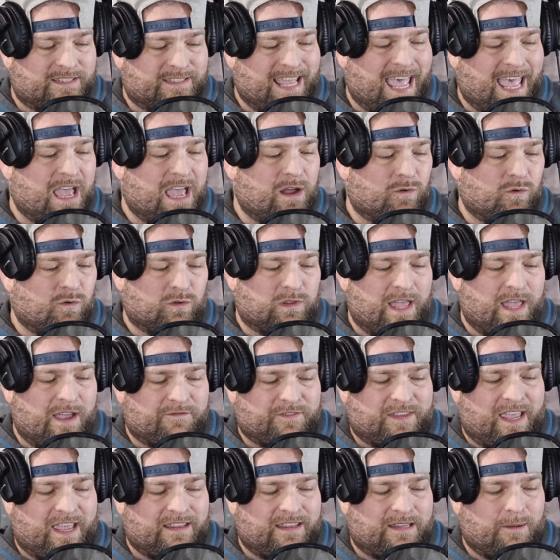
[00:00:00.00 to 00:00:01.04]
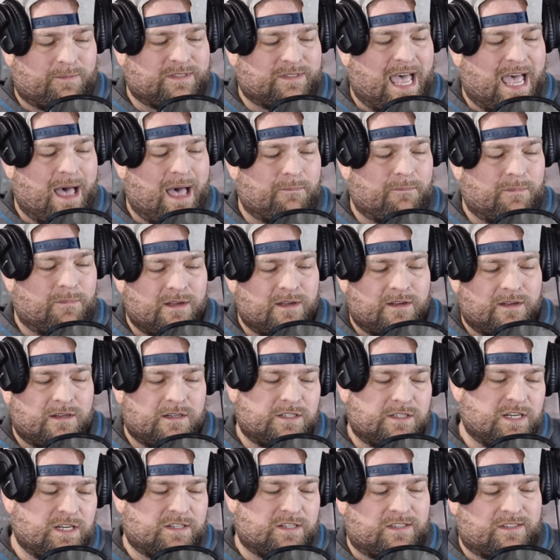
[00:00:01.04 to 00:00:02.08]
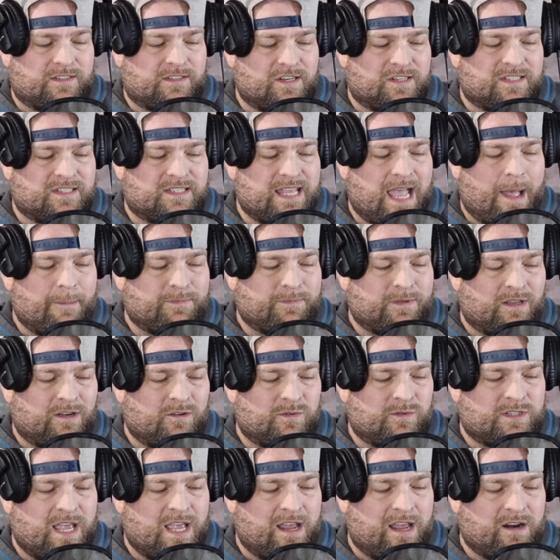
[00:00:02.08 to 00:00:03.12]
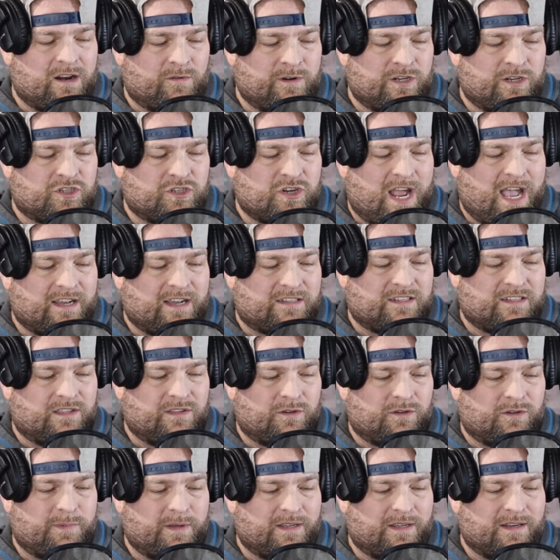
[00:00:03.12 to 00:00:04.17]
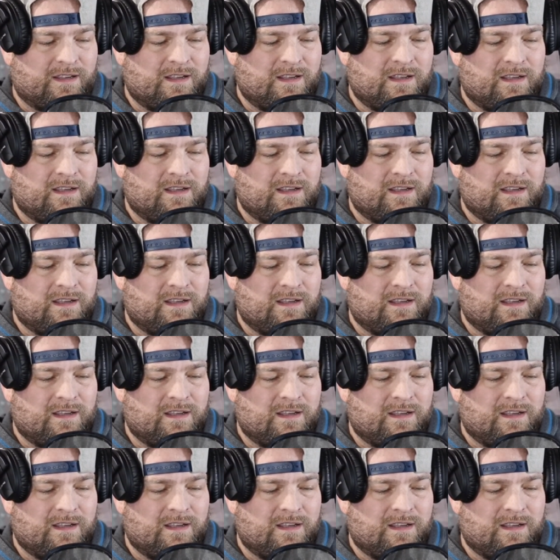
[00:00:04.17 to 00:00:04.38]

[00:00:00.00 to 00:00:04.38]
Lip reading: That, left hand up top just stopped Rosado in his tracks a little bit.